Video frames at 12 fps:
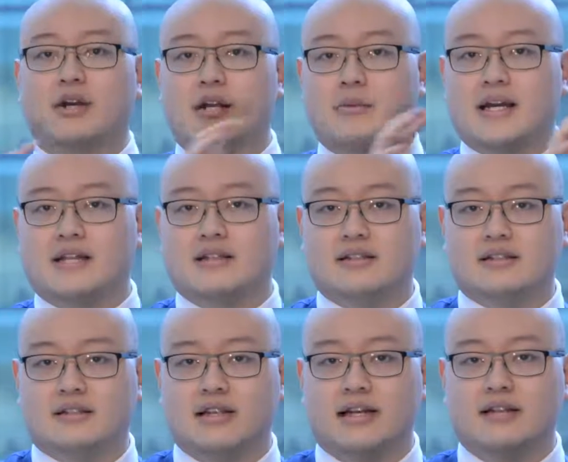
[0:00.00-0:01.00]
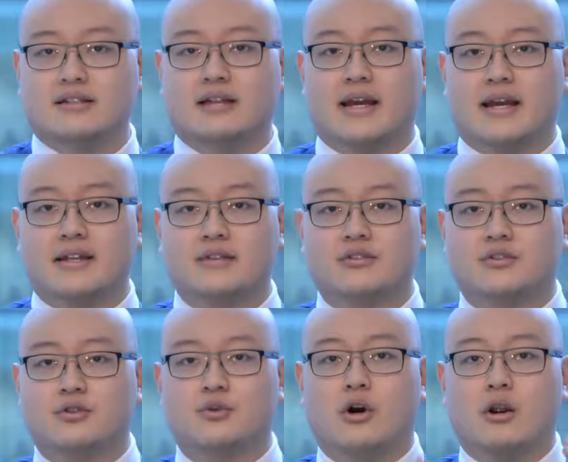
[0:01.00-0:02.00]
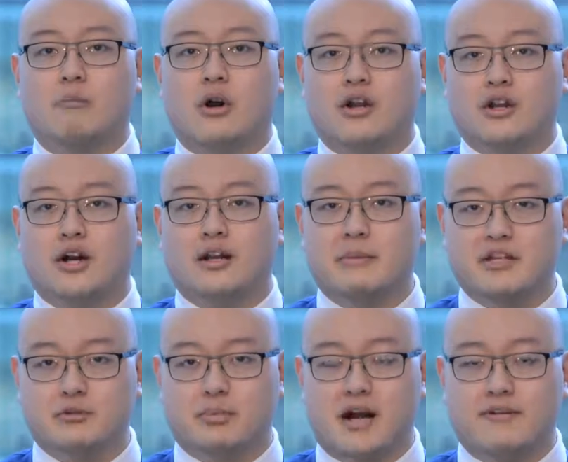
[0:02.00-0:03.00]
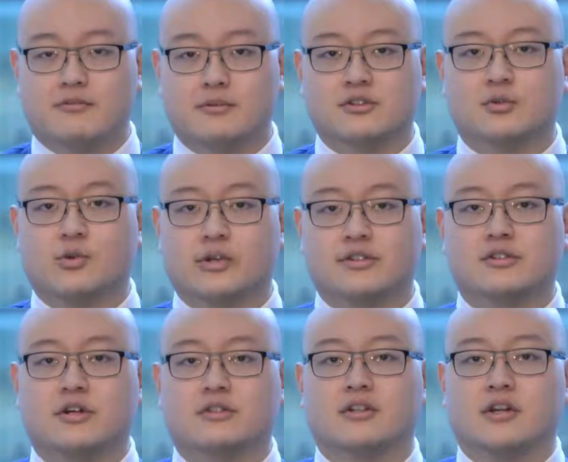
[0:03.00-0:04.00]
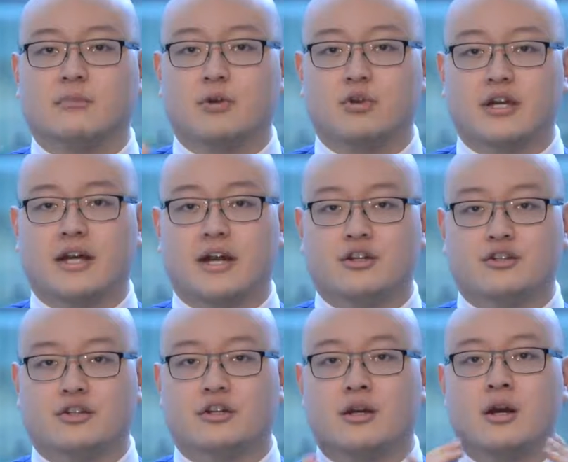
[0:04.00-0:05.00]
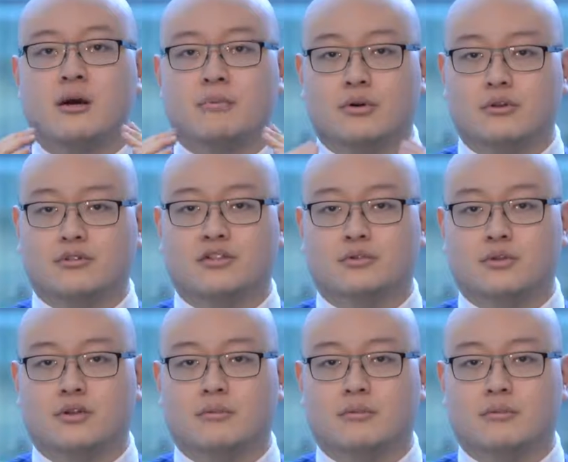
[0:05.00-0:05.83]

we're going to get these leads into our marketing automation platform so we can start the communication process with